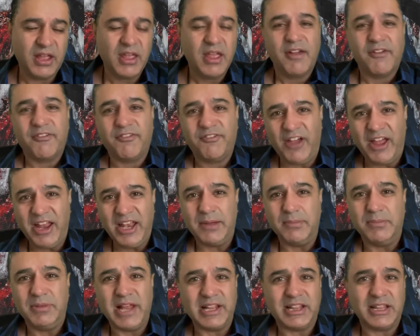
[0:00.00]
Venom,
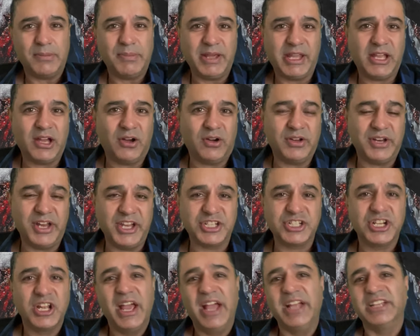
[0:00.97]
Let There Be Carnage
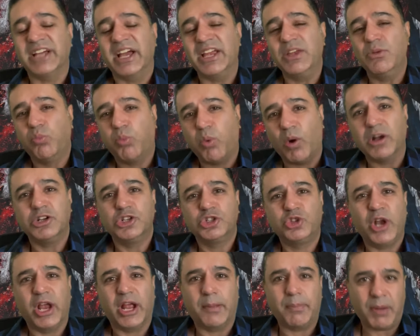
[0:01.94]
is a
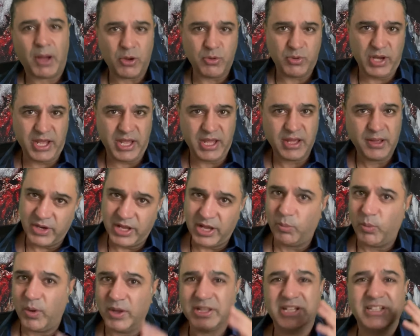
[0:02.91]
one-trick pony, and
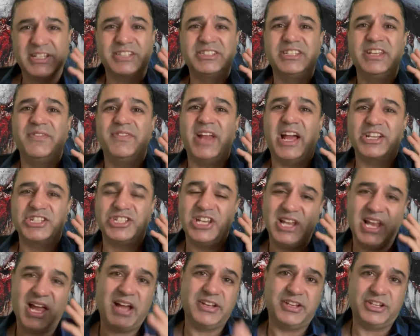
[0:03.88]
one that doesn't even actually
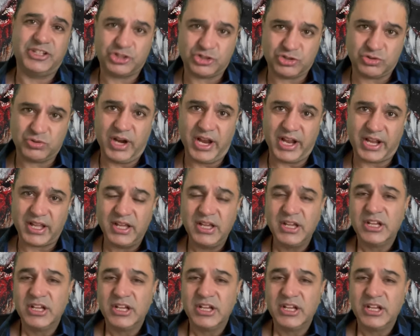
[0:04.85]
land its trick.